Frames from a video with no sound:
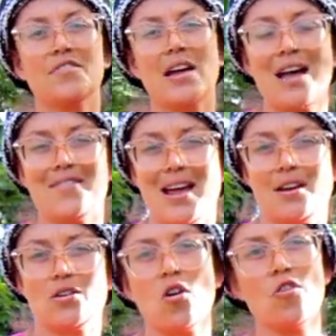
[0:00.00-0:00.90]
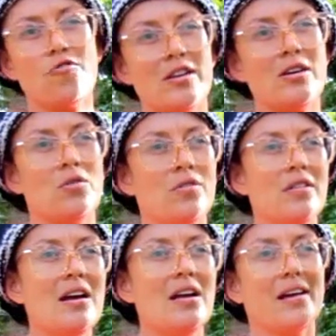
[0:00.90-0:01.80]
if they haven't had a coffee or
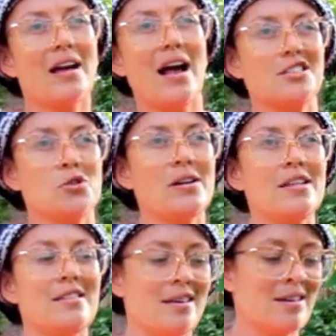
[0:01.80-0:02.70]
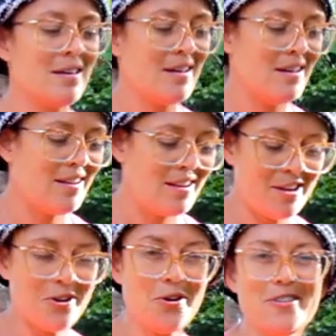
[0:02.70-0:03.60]
they can't do anything.
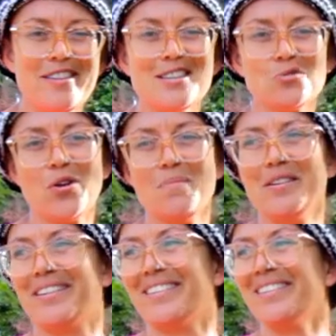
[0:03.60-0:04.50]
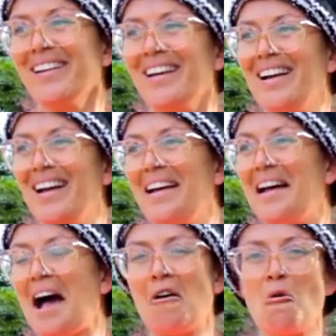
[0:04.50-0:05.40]
You know, these women
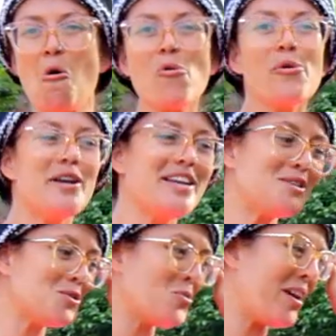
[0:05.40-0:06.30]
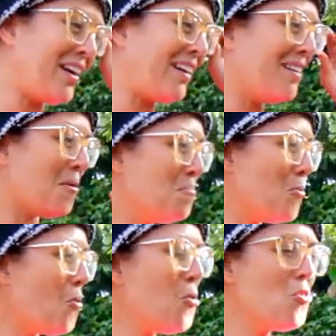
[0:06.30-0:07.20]
are already doing
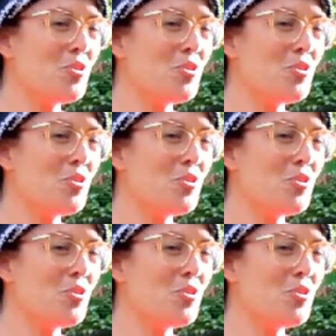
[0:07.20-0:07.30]
more